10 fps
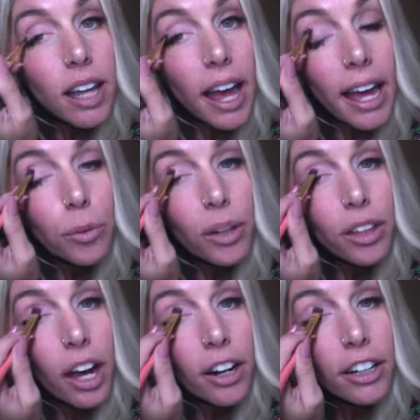And with
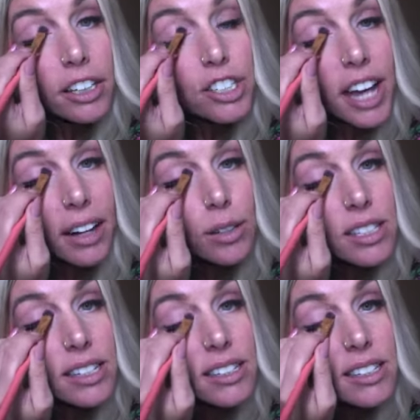our
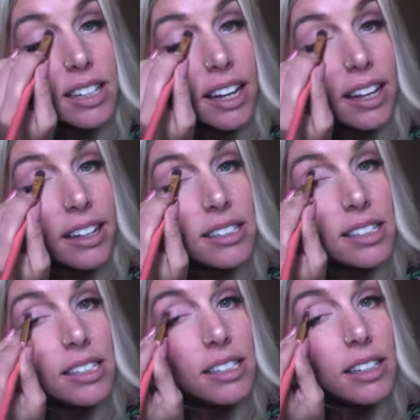ShadowSense,
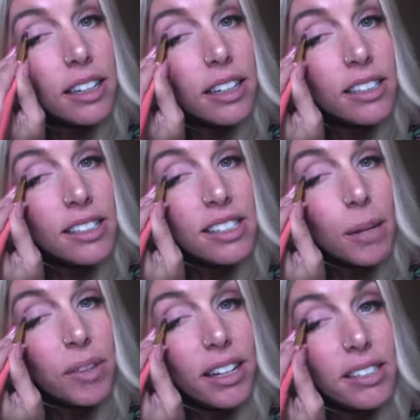it is the
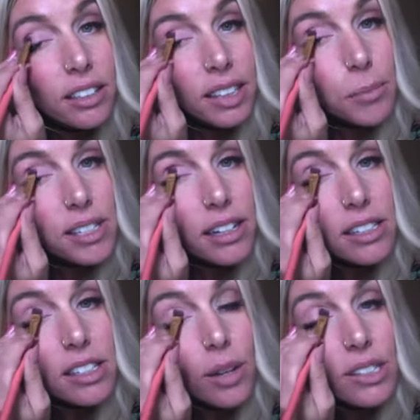same thing as our lip
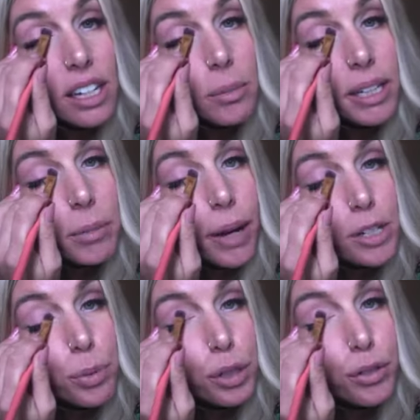sense. So it's going to be
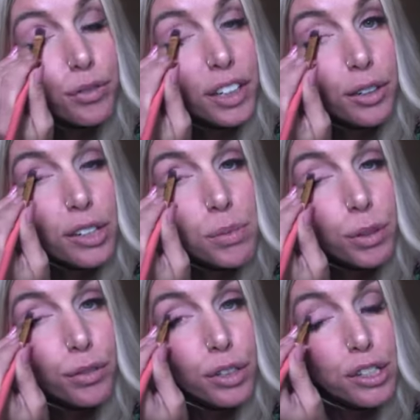budge proof and crease
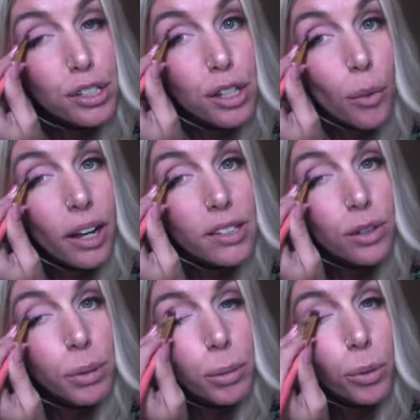proof, which is so nice
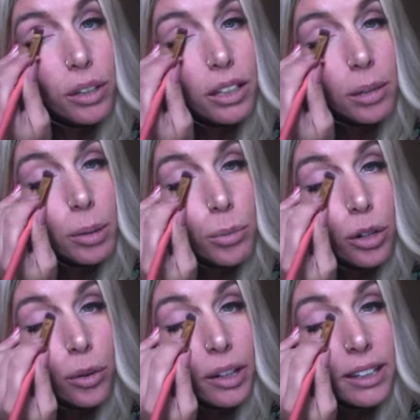for people with a little bit
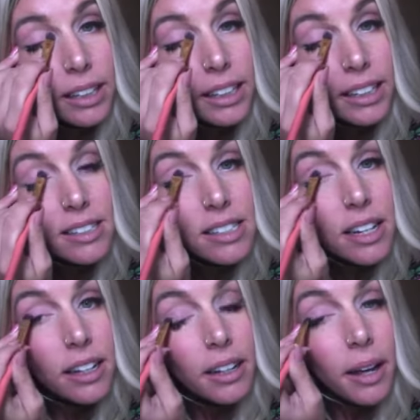more oily lids.
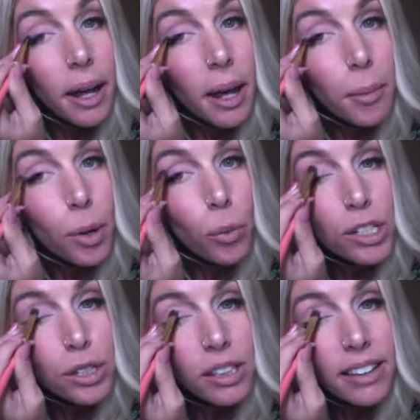
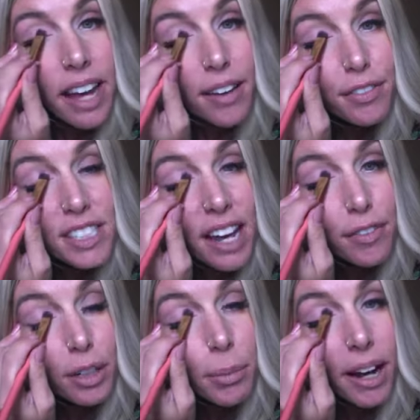Once you let that set
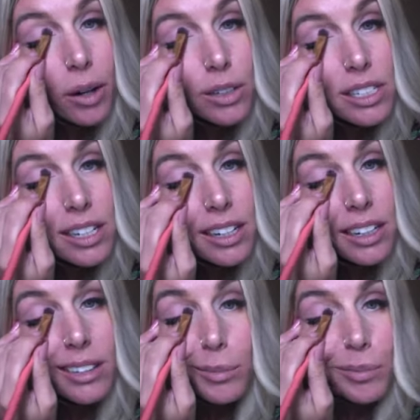for about
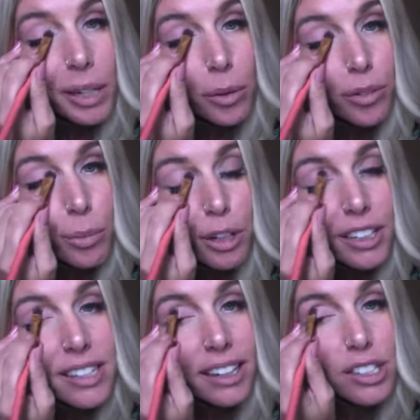anywhere from 30
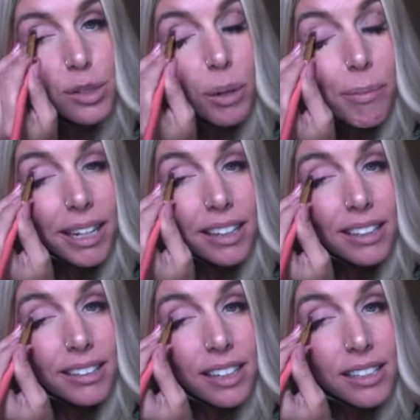seconds to a minute,
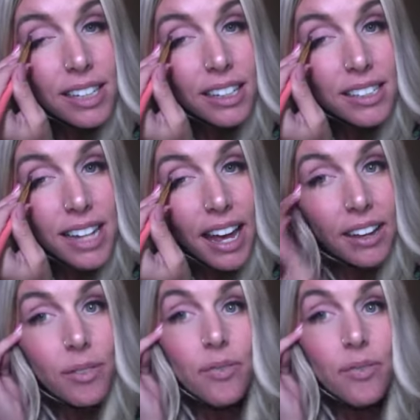it's going to stay.